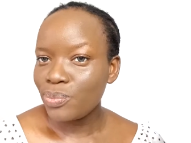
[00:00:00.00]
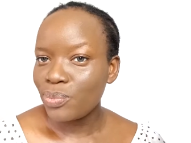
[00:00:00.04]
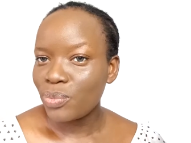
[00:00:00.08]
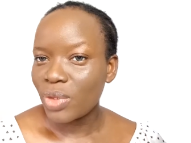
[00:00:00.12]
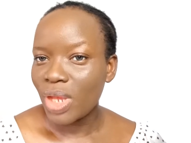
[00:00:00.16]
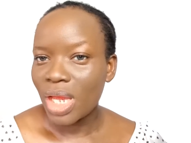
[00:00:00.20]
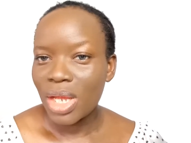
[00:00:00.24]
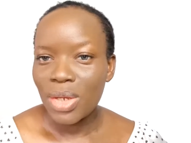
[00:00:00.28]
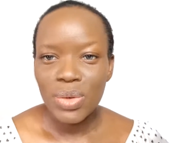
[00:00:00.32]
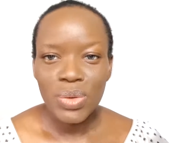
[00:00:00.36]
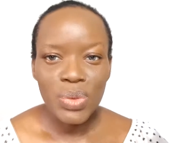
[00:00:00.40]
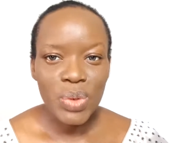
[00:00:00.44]

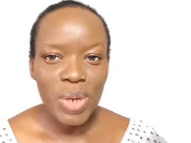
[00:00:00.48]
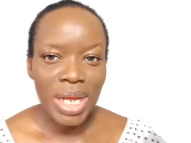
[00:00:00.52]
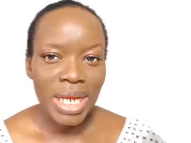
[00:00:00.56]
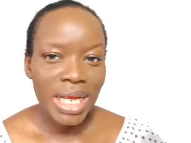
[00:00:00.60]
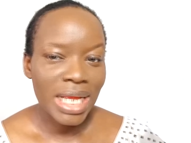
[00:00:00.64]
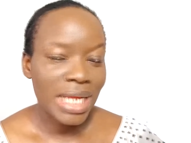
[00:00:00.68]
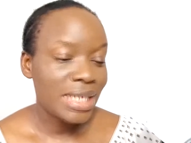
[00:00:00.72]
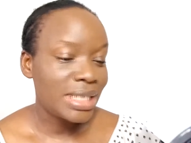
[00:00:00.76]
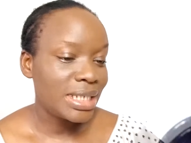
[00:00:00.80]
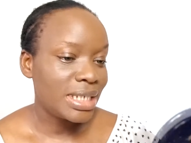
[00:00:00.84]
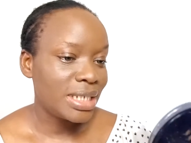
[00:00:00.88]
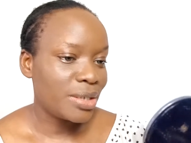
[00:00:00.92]
I don't know, I
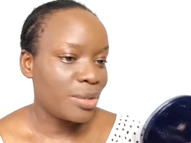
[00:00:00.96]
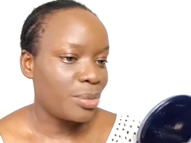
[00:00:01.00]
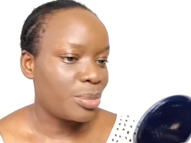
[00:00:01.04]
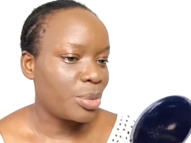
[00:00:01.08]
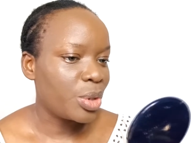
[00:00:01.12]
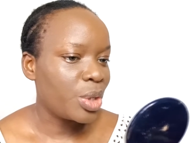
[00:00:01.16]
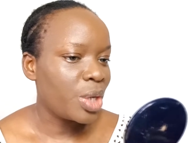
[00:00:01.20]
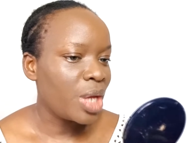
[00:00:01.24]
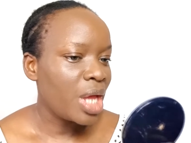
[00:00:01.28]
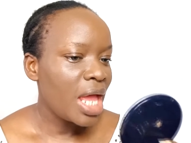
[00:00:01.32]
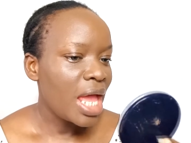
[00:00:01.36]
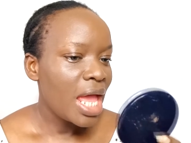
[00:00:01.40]
can't tell.
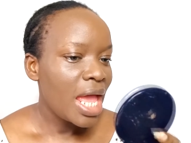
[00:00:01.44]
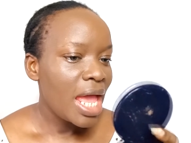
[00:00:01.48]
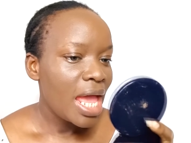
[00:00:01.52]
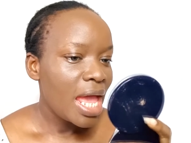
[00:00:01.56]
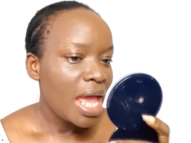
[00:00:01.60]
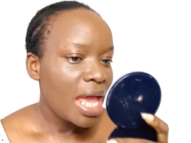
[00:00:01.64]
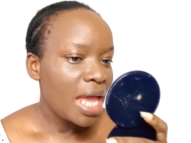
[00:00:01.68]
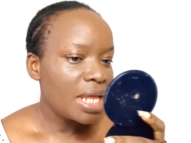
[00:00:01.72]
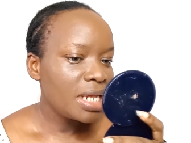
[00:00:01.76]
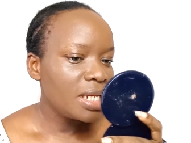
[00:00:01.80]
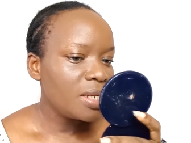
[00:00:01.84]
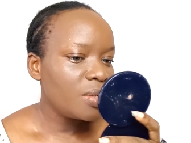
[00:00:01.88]
But
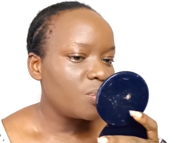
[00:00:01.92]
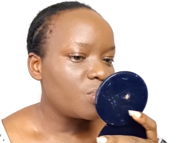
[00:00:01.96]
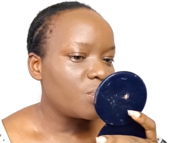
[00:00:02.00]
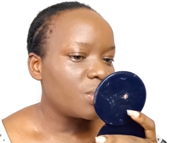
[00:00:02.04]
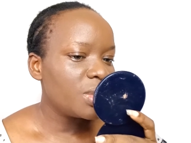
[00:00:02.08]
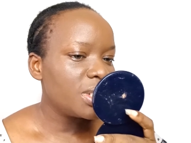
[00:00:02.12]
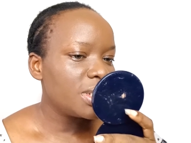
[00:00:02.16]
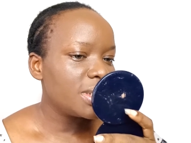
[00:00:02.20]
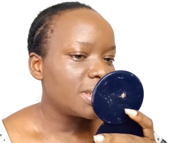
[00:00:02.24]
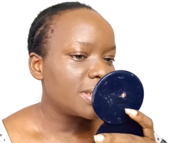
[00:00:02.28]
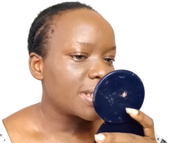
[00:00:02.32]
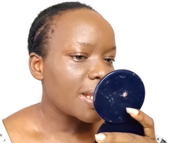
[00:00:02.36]

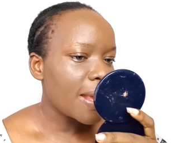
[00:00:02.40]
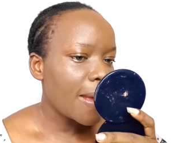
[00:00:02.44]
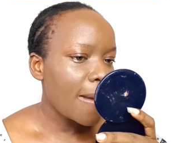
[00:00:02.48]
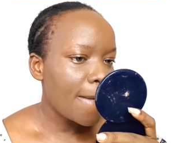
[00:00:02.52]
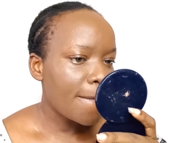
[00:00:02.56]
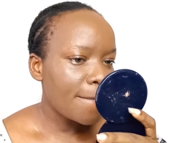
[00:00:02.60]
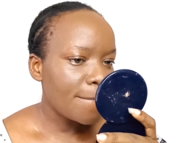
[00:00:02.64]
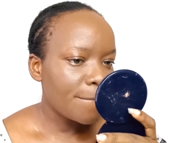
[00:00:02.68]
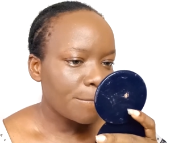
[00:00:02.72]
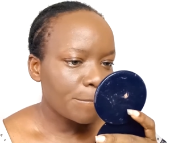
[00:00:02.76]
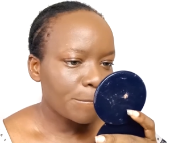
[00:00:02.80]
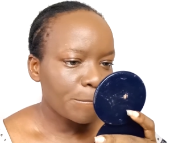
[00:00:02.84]
anyways,
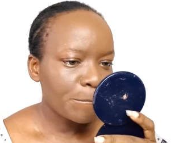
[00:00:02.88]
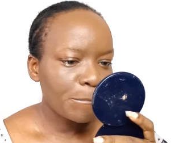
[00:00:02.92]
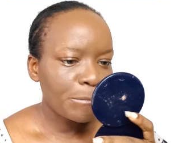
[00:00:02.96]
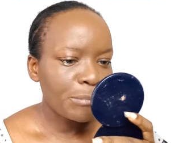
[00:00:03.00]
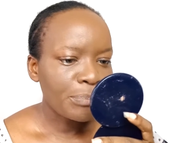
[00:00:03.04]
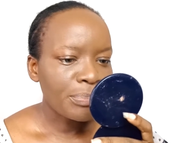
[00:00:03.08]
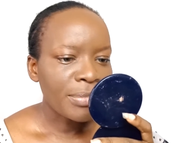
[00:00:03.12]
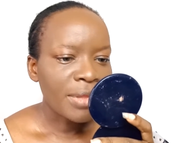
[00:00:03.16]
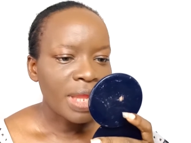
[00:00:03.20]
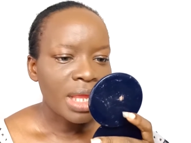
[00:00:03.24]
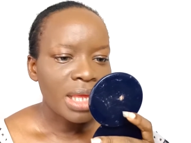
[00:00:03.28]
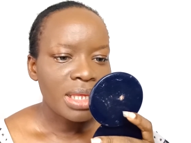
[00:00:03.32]

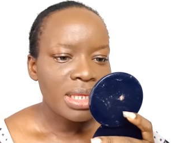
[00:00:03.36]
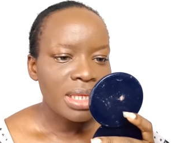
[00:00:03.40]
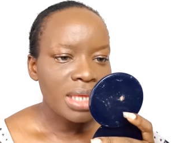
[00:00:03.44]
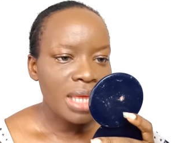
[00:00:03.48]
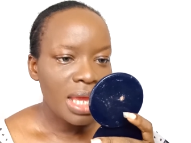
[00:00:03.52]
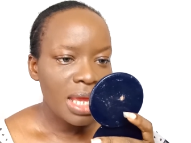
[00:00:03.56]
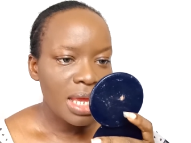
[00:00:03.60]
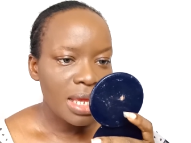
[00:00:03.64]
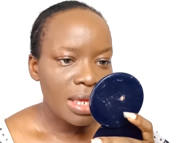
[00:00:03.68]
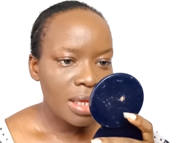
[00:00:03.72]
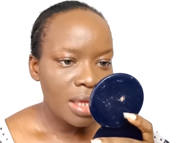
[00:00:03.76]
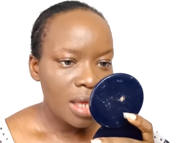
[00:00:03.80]

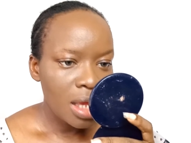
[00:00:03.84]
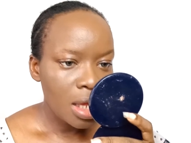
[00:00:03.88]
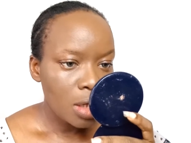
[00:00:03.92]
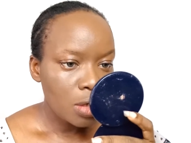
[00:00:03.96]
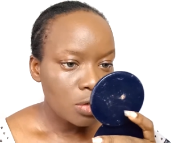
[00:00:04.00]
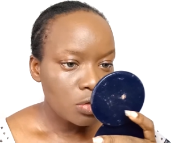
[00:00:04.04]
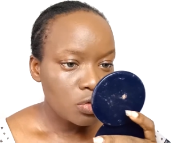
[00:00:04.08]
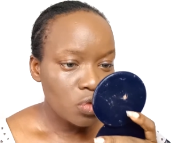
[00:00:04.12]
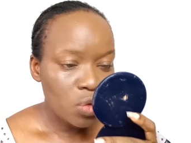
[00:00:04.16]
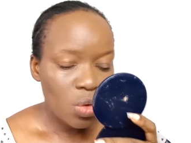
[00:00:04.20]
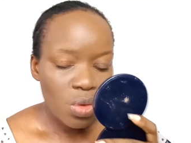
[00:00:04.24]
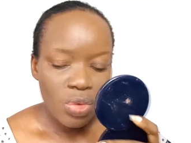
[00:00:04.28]
yeah,
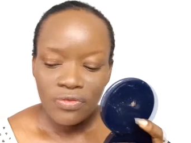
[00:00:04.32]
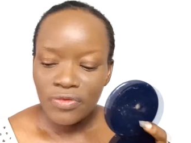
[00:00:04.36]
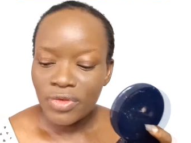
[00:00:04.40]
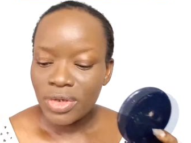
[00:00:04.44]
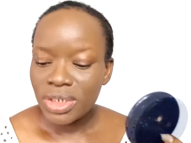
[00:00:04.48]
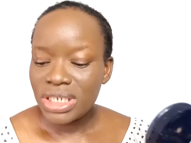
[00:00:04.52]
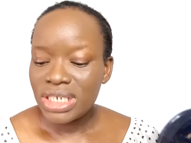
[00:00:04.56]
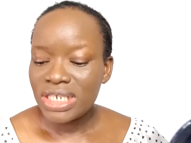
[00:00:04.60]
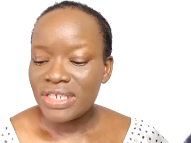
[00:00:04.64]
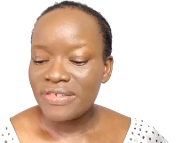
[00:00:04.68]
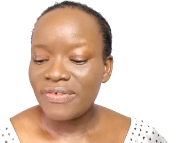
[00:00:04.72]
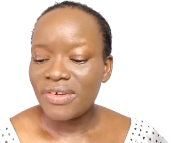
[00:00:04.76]
so for
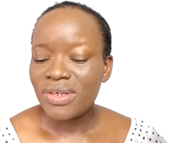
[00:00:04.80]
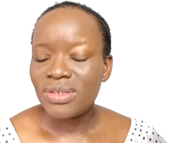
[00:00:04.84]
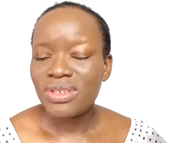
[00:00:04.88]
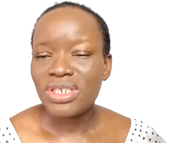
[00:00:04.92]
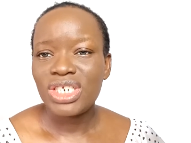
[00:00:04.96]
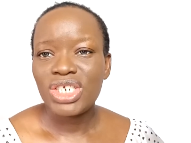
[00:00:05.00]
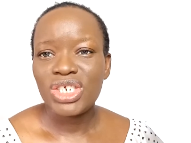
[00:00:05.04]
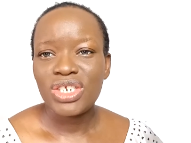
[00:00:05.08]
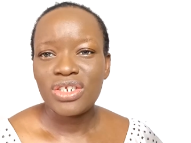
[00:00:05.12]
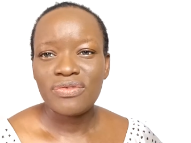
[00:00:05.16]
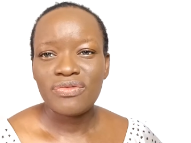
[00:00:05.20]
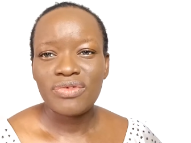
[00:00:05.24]
this
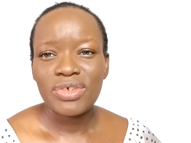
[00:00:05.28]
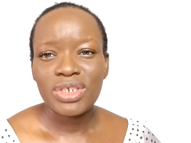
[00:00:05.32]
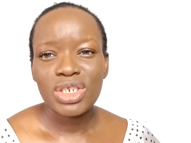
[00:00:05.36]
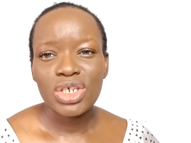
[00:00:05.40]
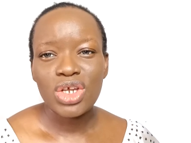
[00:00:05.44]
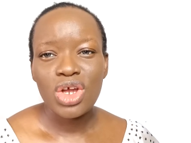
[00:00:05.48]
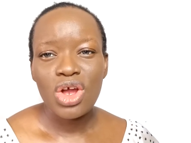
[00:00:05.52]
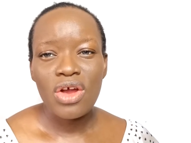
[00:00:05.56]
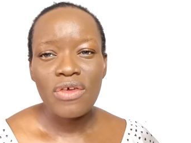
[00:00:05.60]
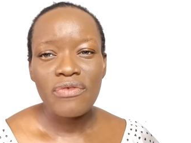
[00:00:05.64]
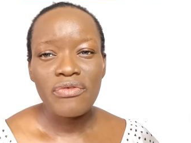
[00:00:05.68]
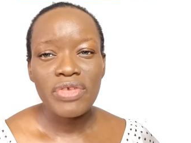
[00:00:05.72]
foundation, for the
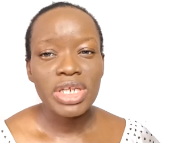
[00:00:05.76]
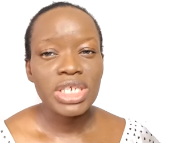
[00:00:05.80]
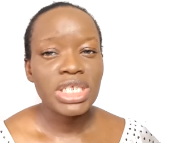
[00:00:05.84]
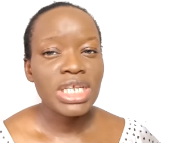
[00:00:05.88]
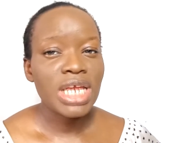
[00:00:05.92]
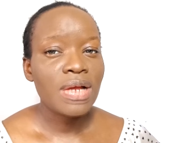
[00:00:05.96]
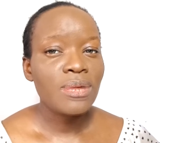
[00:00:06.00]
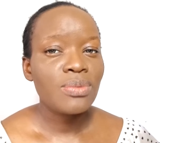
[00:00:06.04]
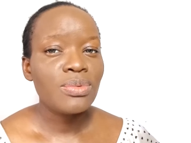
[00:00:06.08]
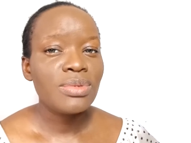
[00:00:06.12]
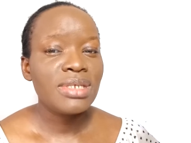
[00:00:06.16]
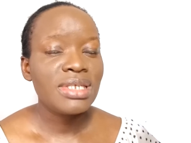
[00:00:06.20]
coverage,
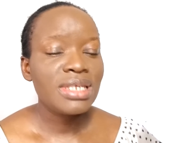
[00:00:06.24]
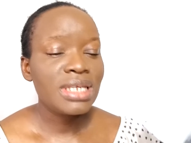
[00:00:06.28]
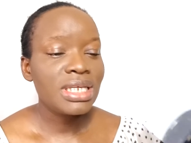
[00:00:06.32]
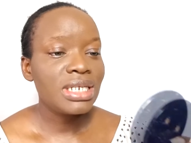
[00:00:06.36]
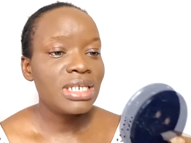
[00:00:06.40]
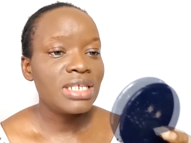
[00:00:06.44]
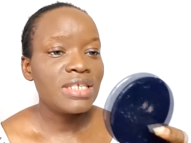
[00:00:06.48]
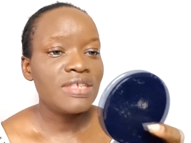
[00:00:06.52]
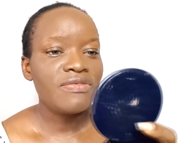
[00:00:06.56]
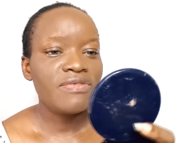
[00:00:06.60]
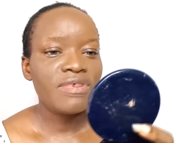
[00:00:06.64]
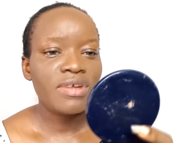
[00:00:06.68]
I would say
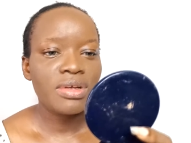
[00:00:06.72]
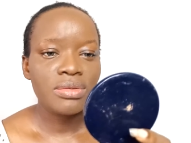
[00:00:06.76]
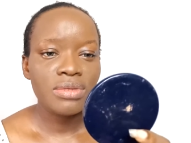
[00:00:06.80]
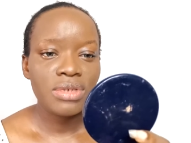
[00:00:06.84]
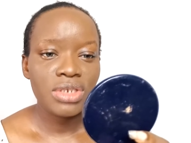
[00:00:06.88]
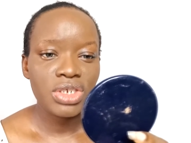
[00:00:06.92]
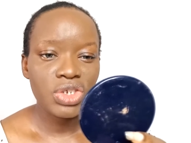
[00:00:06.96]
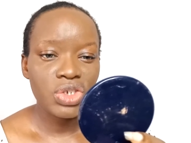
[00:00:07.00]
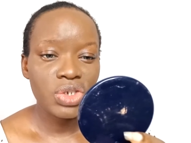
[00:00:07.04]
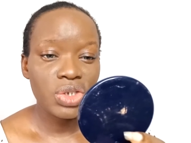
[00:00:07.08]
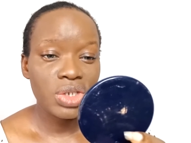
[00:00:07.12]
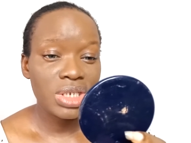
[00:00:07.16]
this
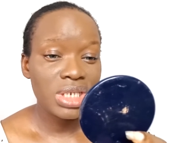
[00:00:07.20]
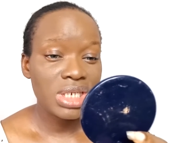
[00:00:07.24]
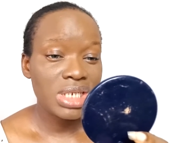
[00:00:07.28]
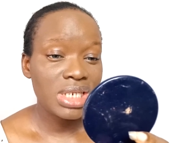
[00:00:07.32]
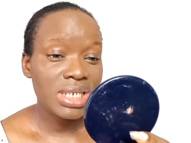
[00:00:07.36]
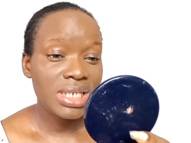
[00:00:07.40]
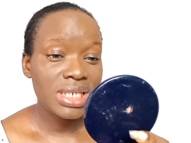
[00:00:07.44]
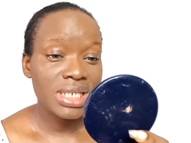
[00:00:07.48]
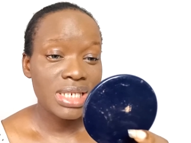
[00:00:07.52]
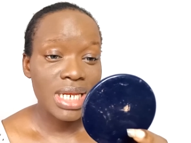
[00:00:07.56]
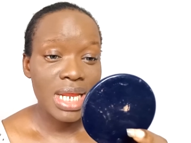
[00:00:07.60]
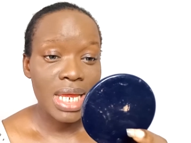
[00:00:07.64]
foundation
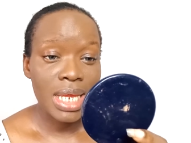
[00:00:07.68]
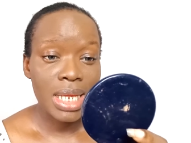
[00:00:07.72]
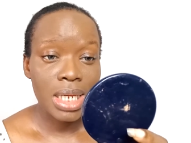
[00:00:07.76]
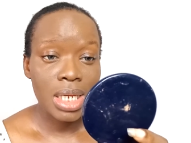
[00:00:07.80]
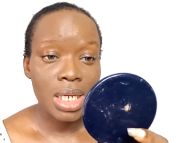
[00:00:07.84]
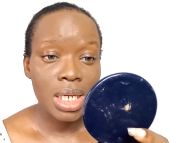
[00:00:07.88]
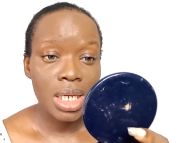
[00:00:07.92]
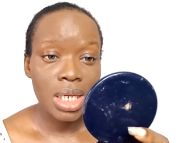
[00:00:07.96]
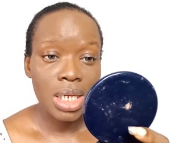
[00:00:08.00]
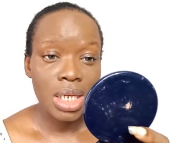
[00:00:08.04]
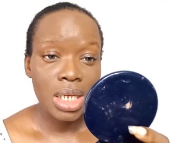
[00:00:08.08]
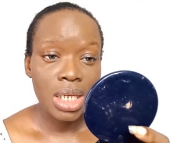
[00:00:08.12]
is
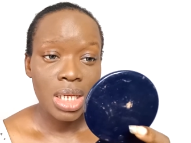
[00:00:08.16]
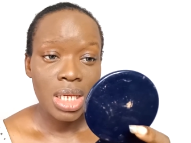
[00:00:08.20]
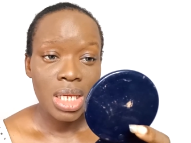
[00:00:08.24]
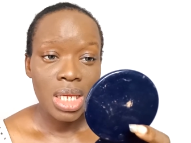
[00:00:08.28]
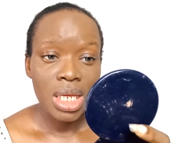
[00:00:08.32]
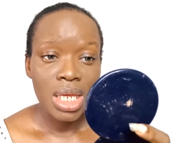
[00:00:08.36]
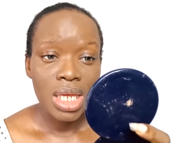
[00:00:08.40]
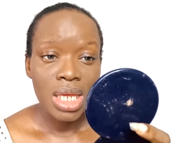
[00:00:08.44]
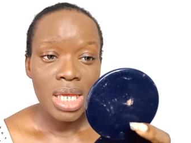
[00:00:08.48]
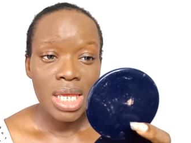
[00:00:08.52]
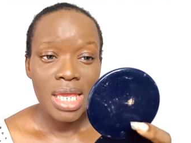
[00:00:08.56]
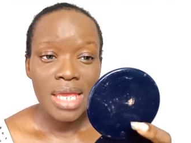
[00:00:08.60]
like
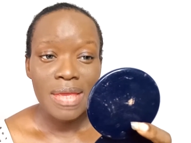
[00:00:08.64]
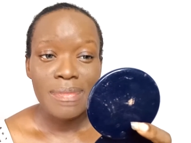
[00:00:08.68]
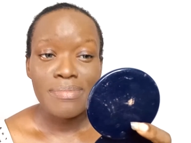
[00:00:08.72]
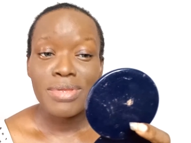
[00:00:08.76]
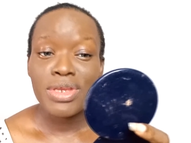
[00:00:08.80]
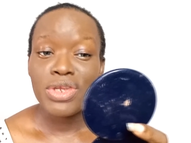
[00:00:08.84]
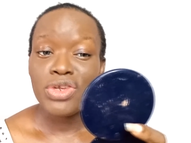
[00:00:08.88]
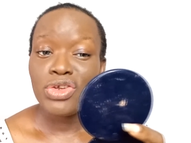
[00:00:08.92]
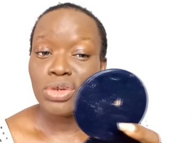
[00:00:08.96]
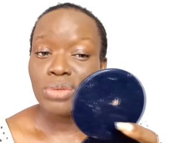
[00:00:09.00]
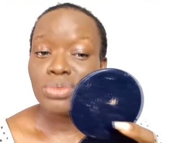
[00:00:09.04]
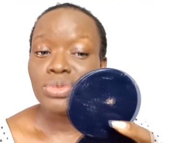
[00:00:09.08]
a
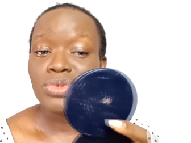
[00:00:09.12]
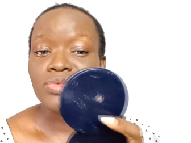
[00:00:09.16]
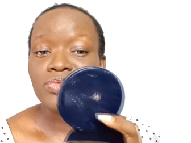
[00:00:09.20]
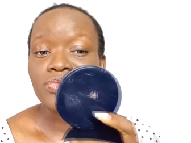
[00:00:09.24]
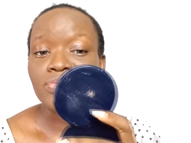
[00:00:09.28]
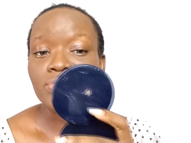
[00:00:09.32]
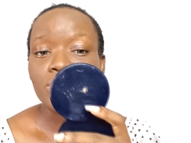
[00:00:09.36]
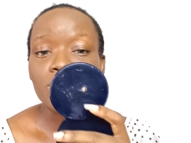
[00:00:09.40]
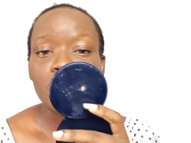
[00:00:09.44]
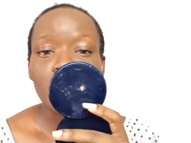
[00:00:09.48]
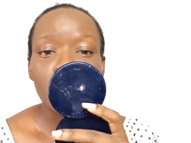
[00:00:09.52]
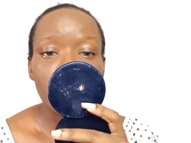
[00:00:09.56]
medium to
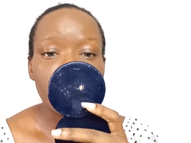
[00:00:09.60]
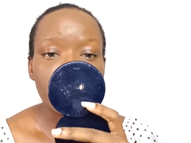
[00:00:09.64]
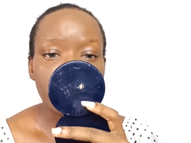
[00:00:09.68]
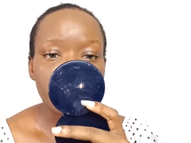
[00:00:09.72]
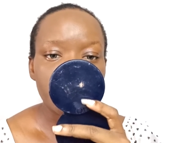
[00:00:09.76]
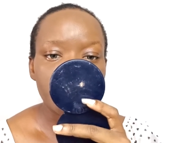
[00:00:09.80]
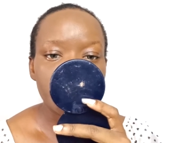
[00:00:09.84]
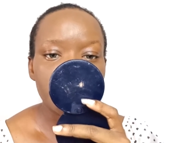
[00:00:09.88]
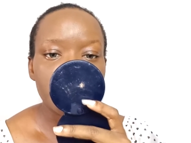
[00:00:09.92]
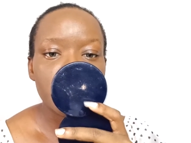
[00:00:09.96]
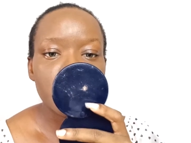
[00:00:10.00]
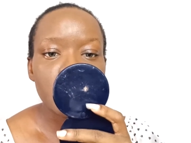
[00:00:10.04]
full
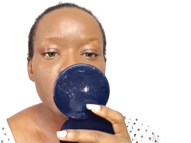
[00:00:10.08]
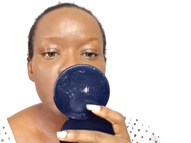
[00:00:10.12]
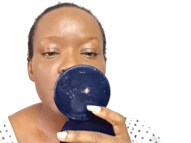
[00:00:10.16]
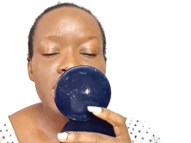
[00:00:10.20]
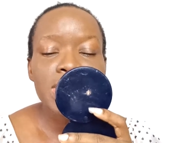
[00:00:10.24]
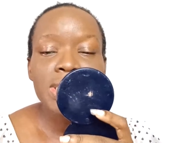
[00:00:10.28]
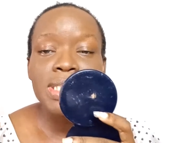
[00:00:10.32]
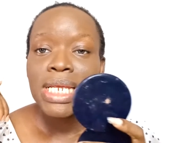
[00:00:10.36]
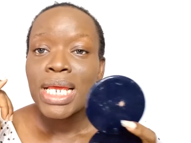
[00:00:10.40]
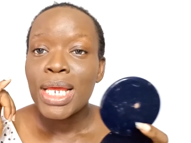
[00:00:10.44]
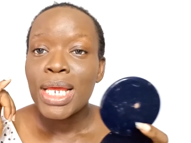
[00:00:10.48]
coverage, because